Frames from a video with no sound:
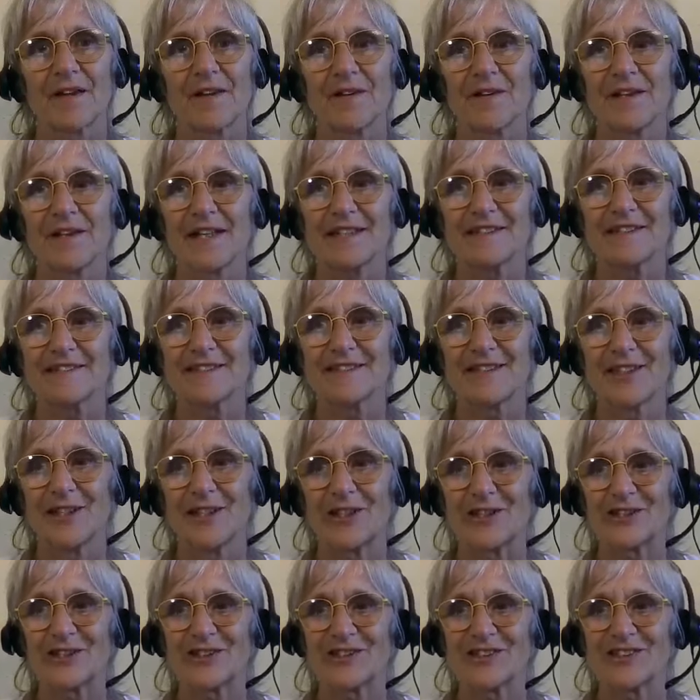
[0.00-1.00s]
So that's
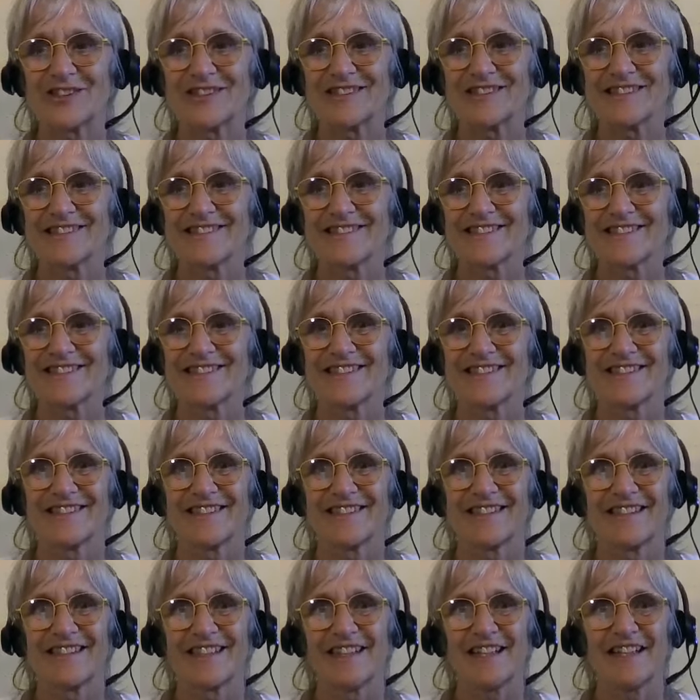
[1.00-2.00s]
lost,
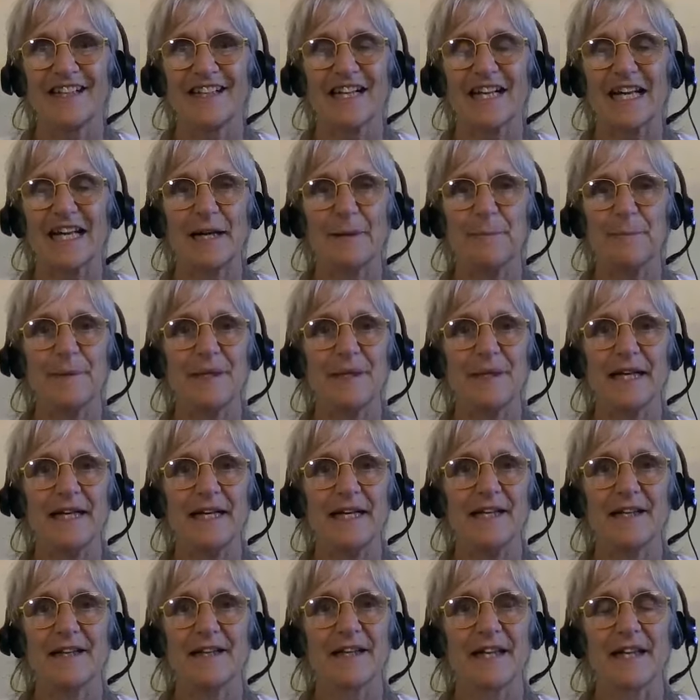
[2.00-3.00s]
and it can be
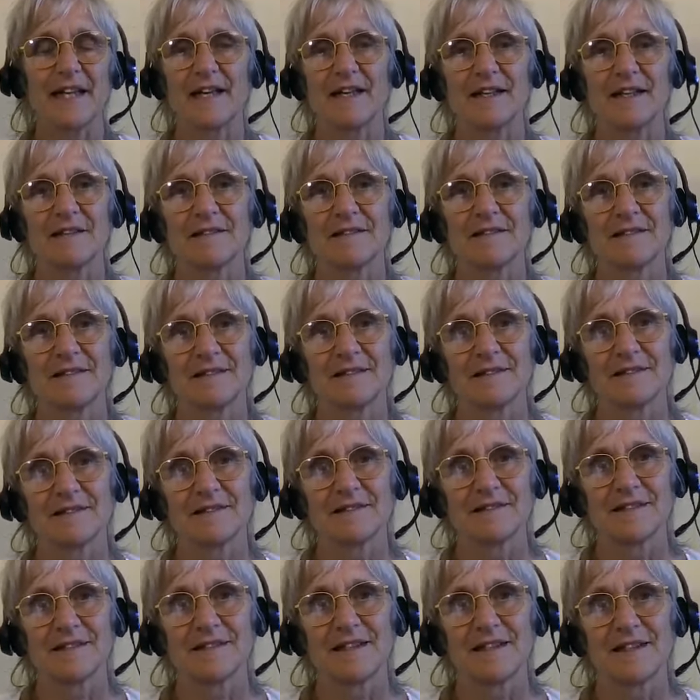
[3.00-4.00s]
anything.
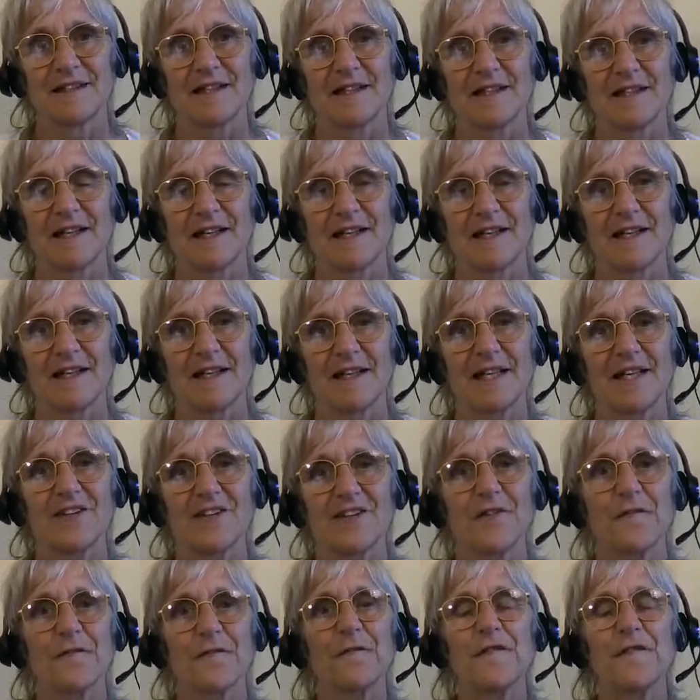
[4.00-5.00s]

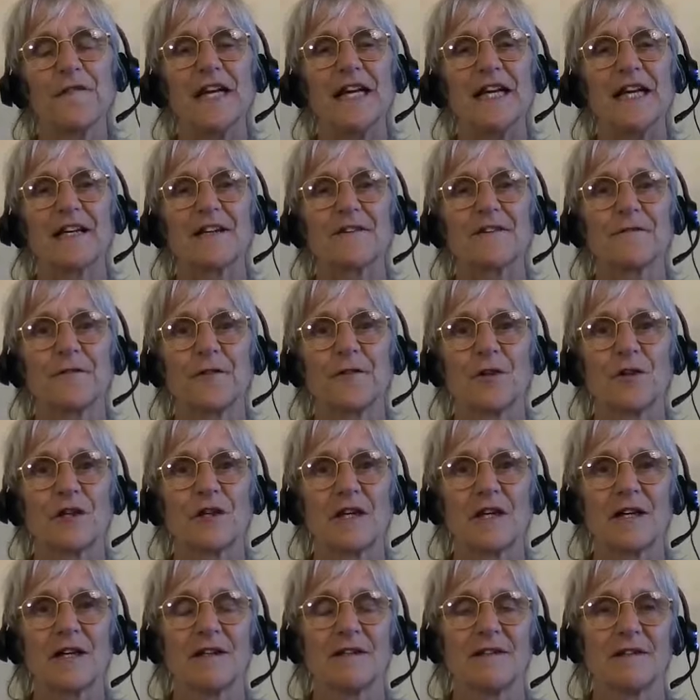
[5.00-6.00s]
There's a fear
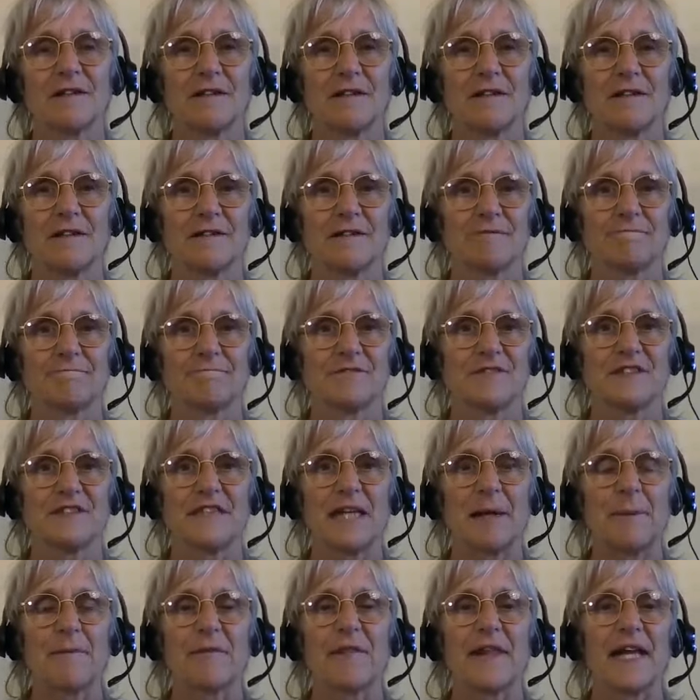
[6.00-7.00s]
for
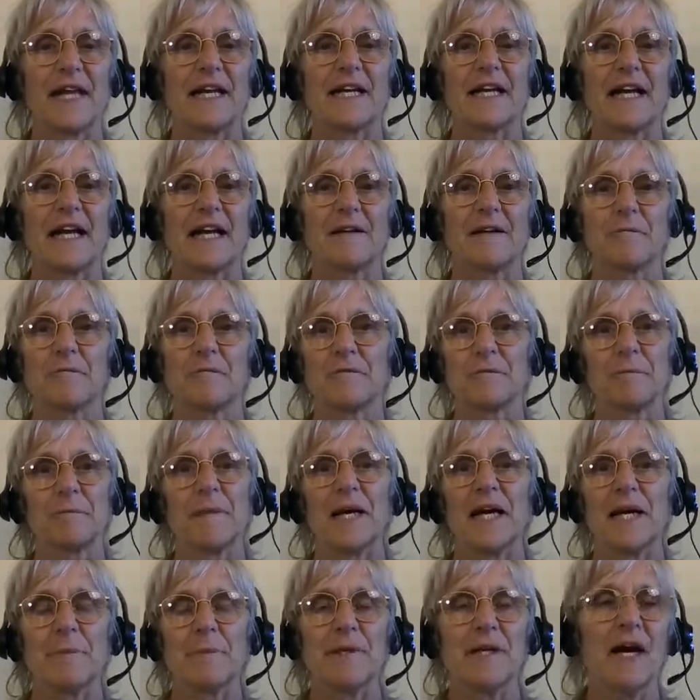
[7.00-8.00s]
something that
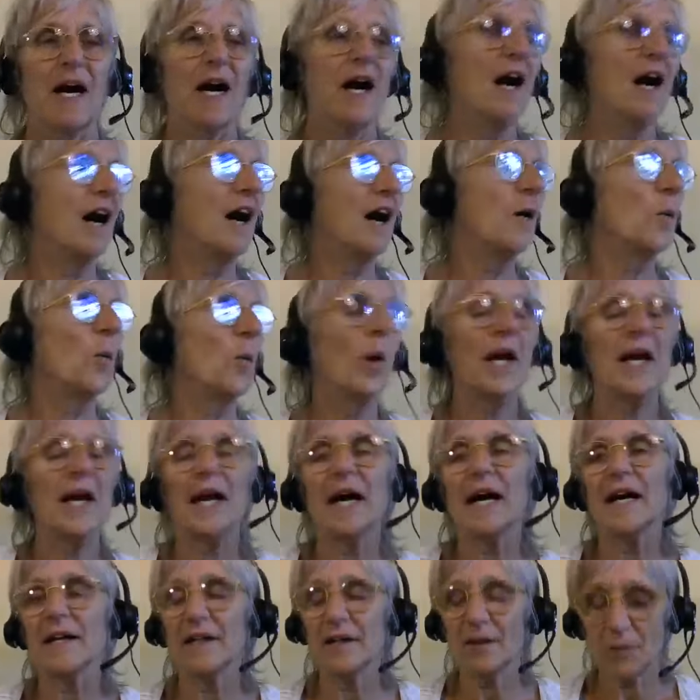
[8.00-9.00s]
maybe ah oh, when
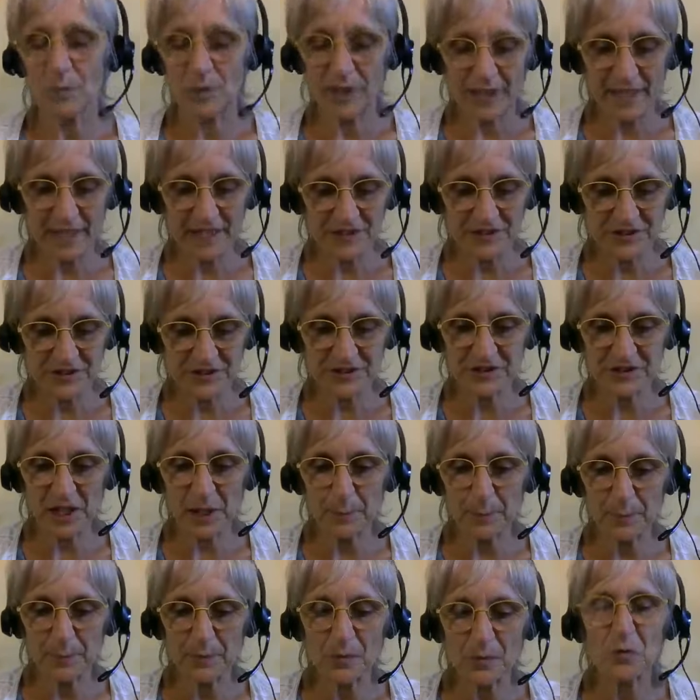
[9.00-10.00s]
I when I
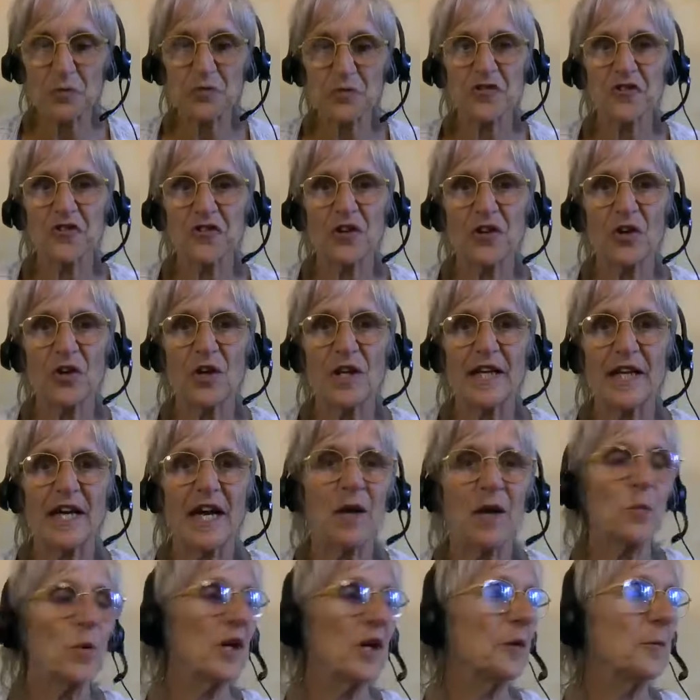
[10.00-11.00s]
stop controlling,
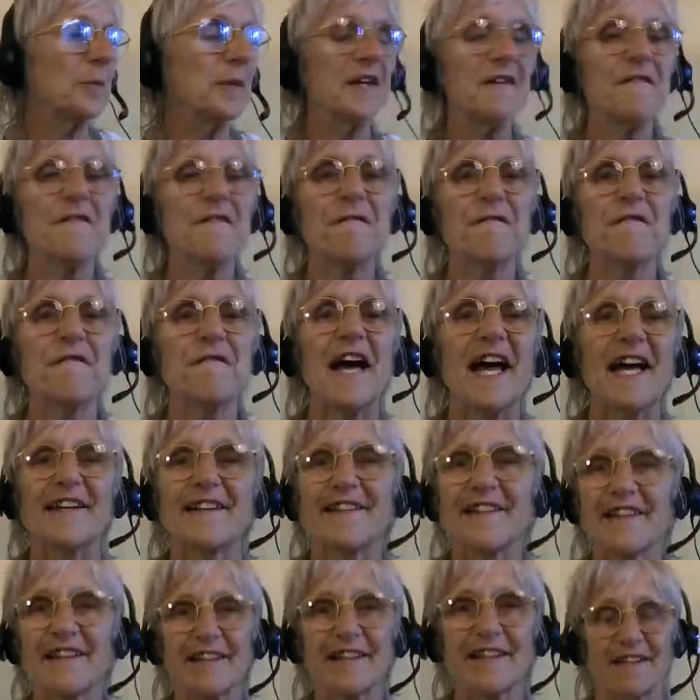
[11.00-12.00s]
I will be fat.
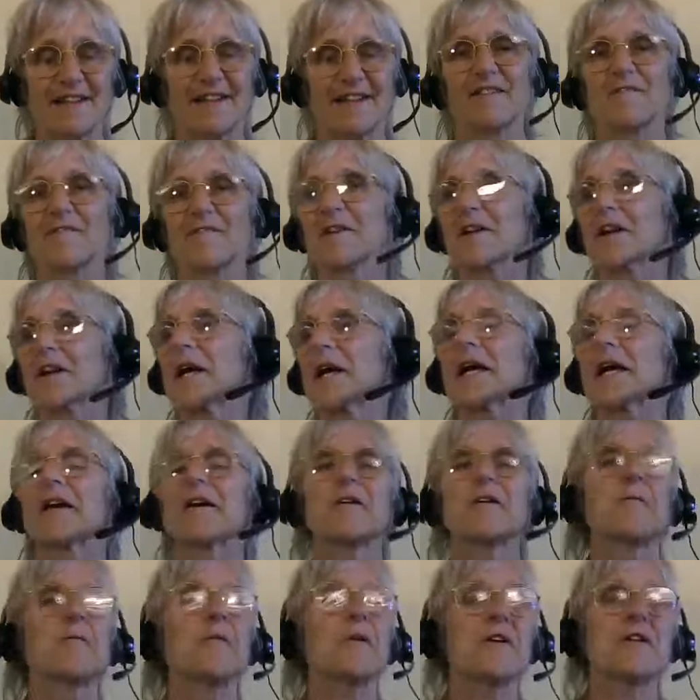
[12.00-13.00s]
Eh, eh,
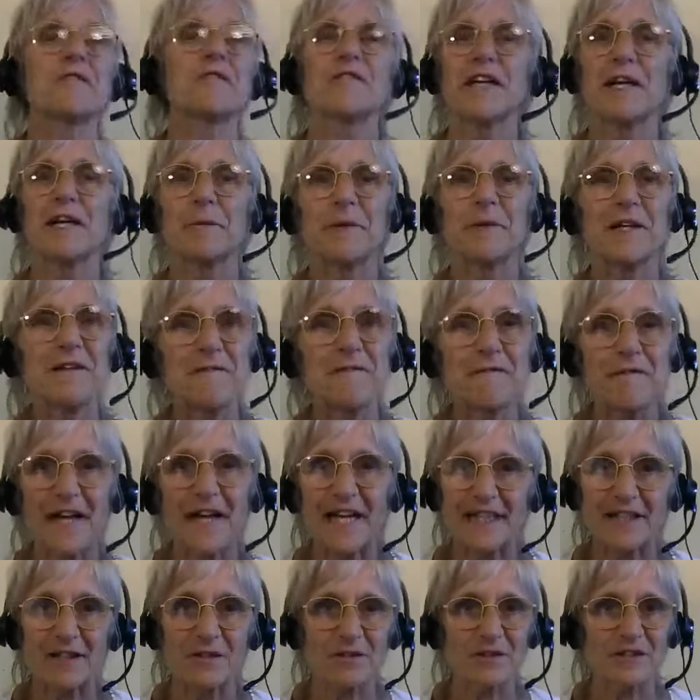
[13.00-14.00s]
incredibly
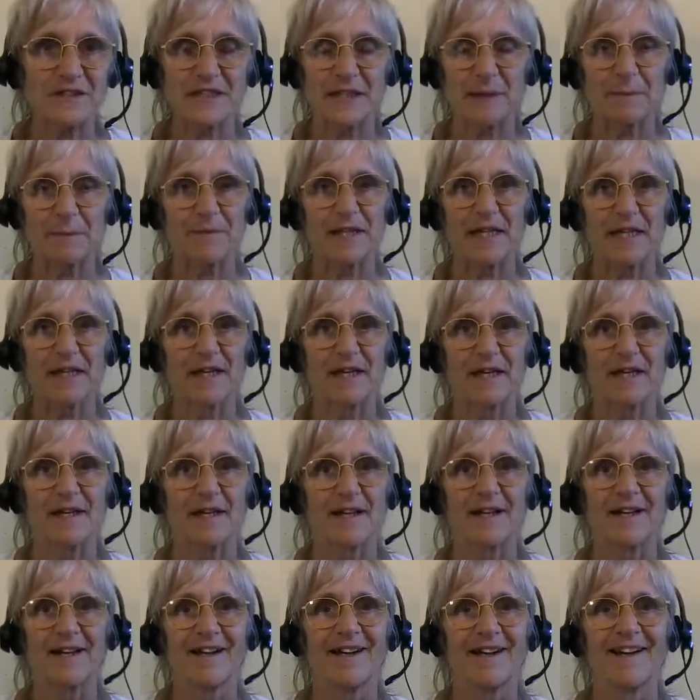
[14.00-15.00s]
fat or something like
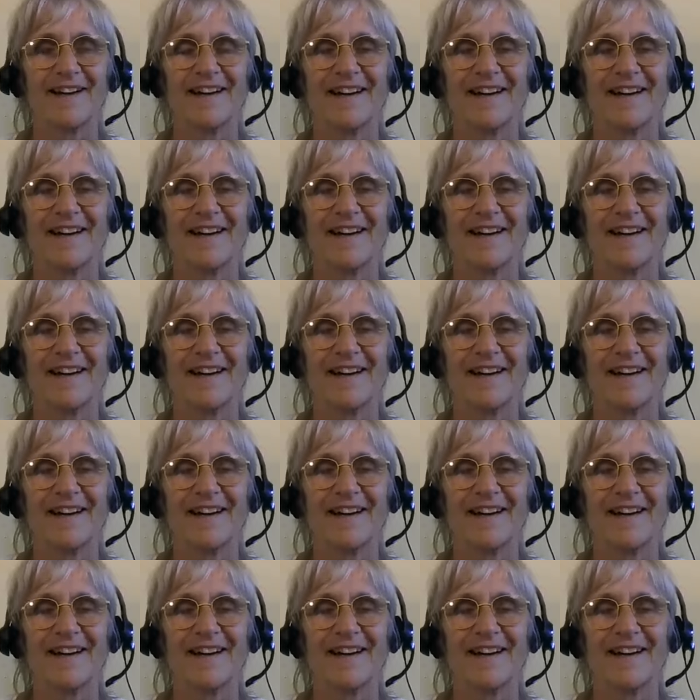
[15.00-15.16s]
that